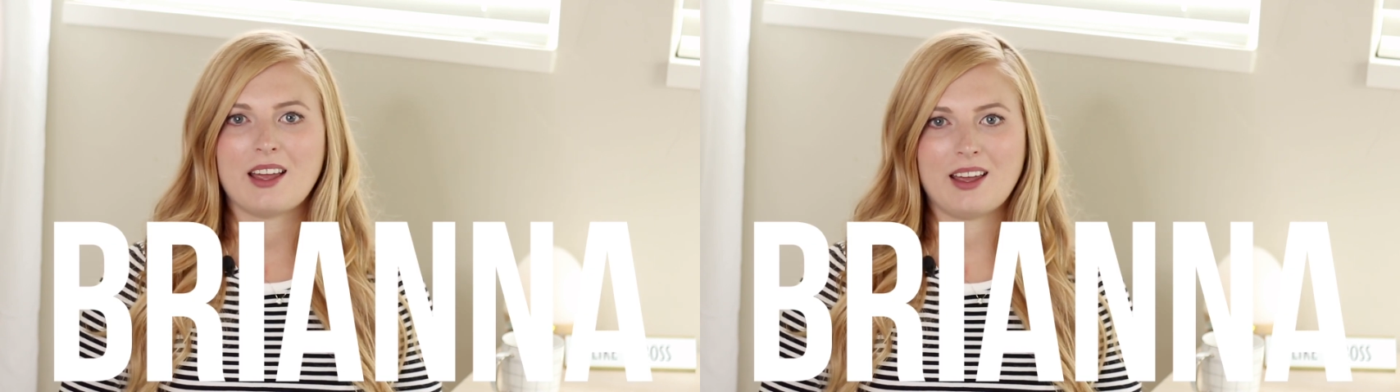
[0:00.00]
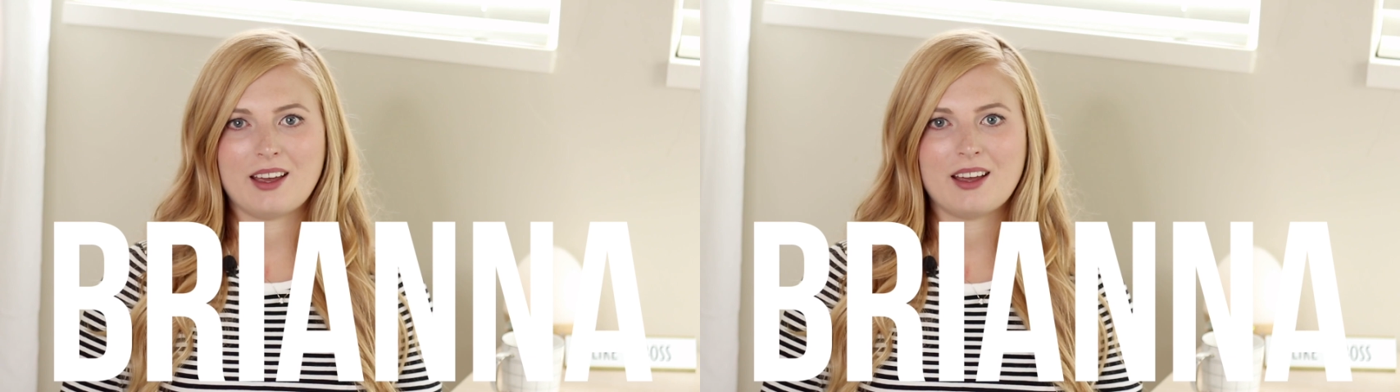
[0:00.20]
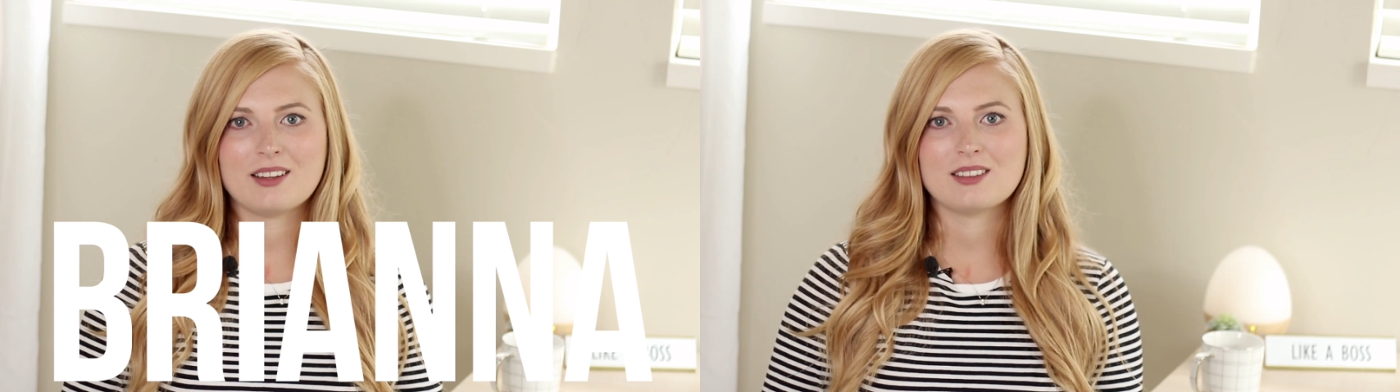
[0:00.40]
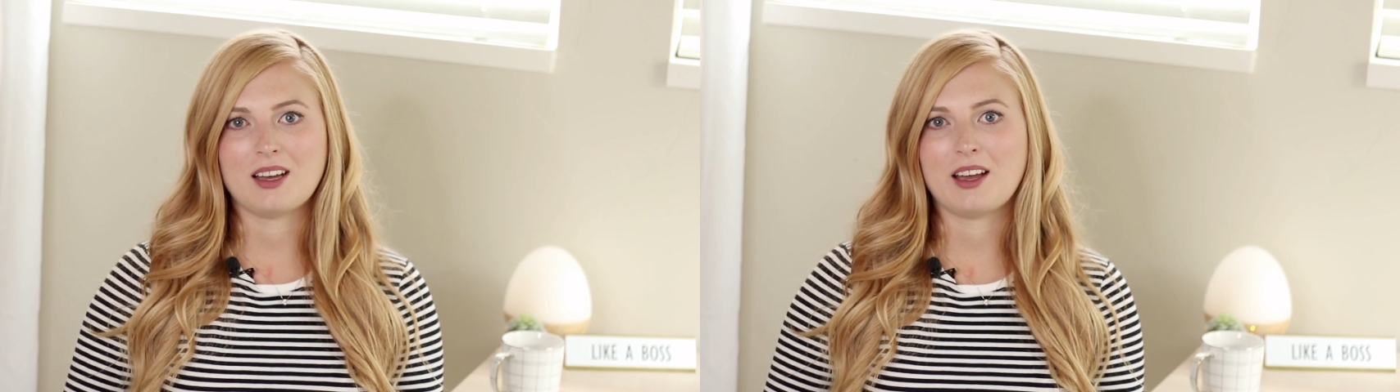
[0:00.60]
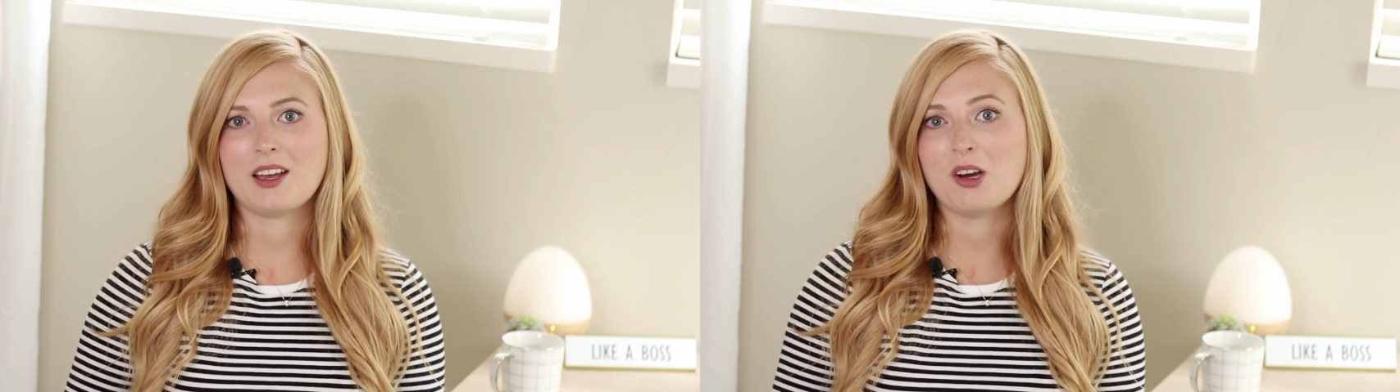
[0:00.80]
And
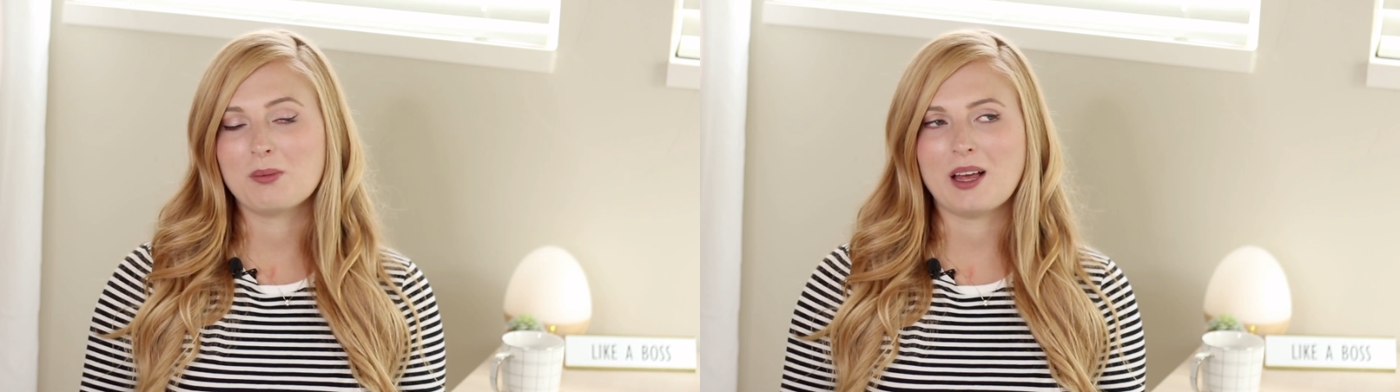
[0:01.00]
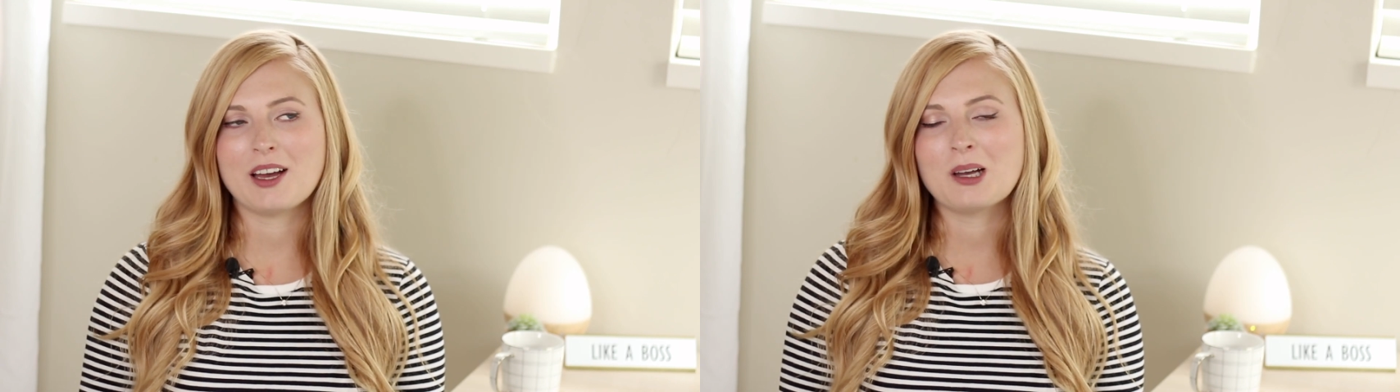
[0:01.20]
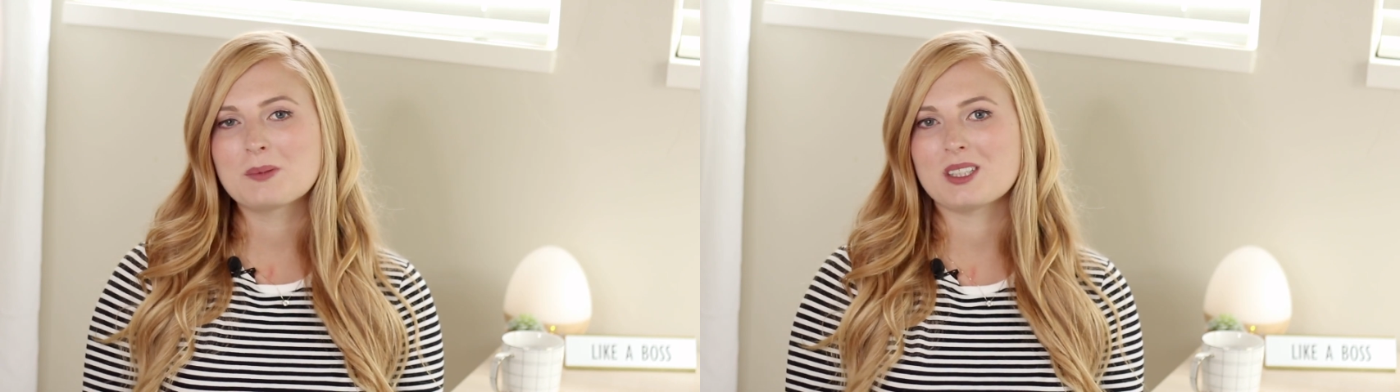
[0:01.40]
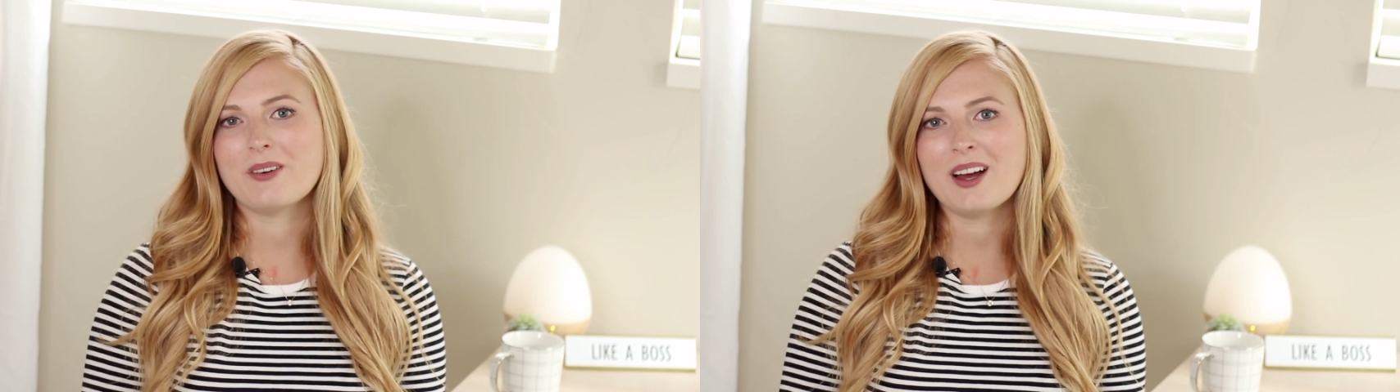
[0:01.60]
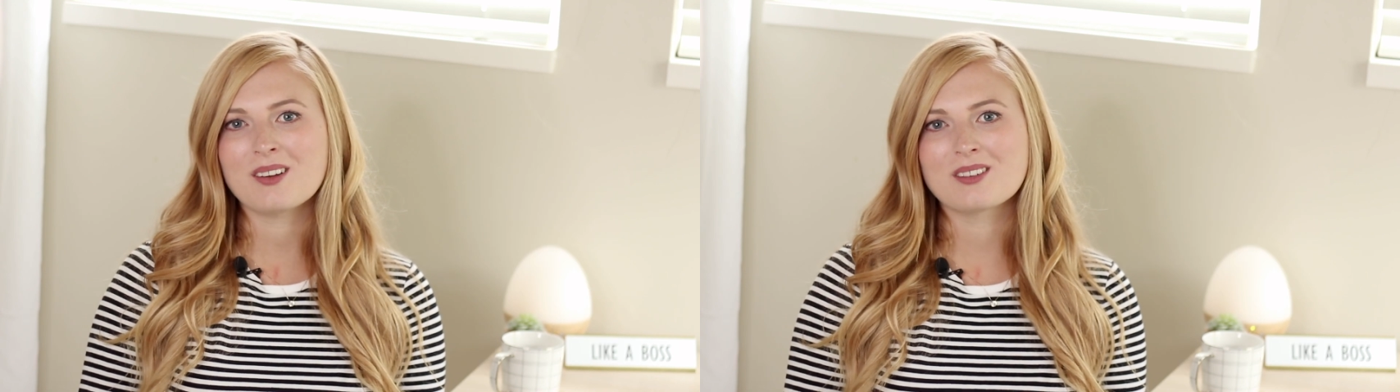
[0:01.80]
I hope that helps
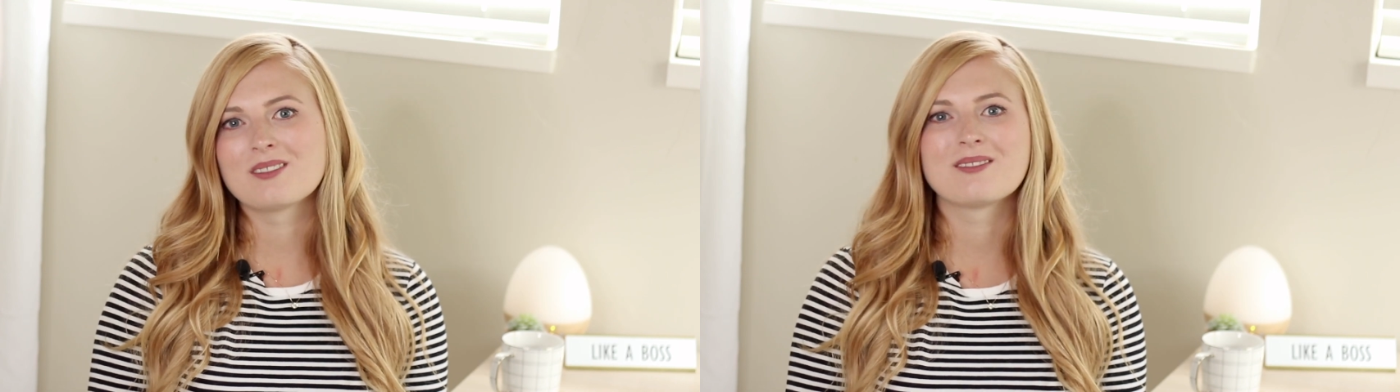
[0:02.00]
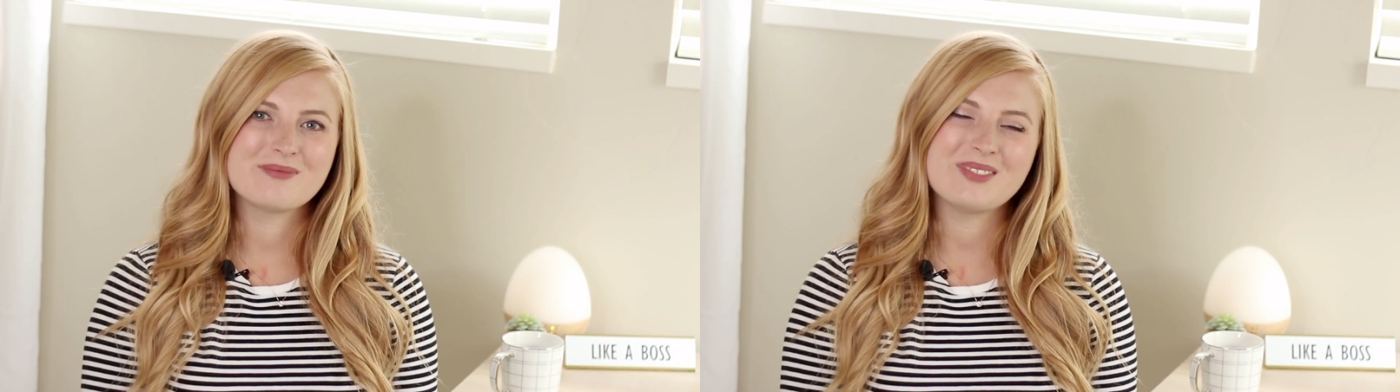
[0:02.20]
you out.